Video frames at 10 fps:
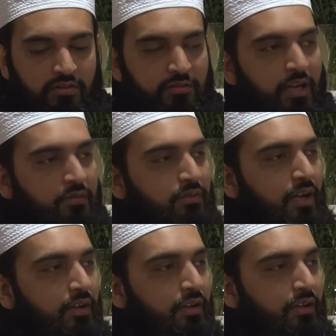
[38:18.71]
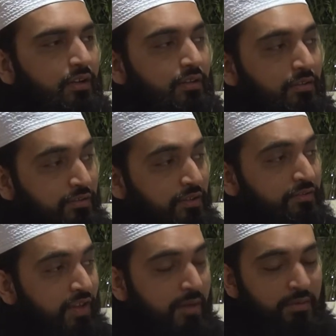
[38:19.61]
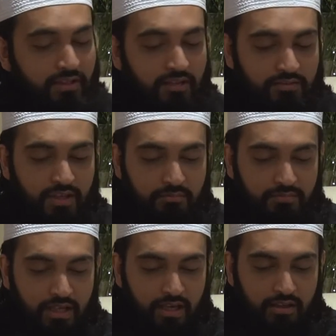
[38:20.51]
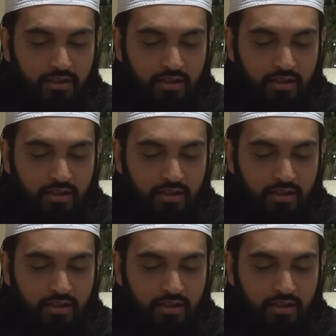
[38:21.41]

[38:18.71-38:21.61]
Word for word: subhanahu wa ta'ala. It's describing that same day.